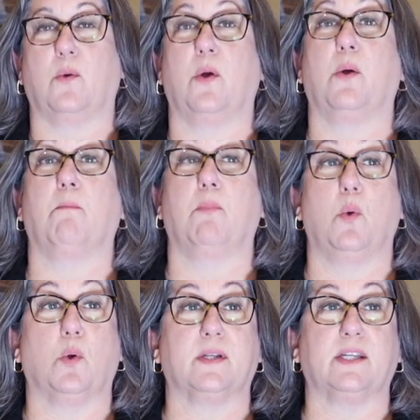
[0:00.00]
quote,
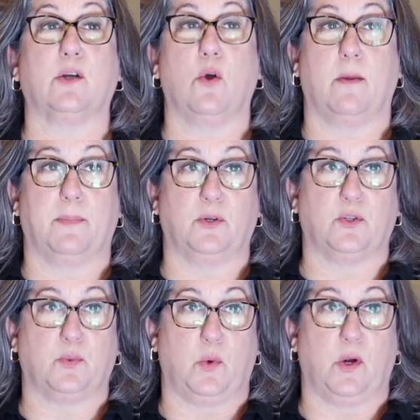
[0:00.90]
boards and
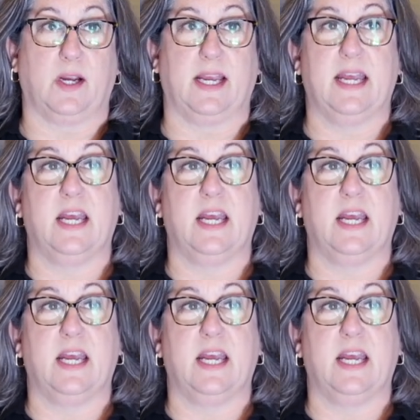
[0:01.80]
carpenter's work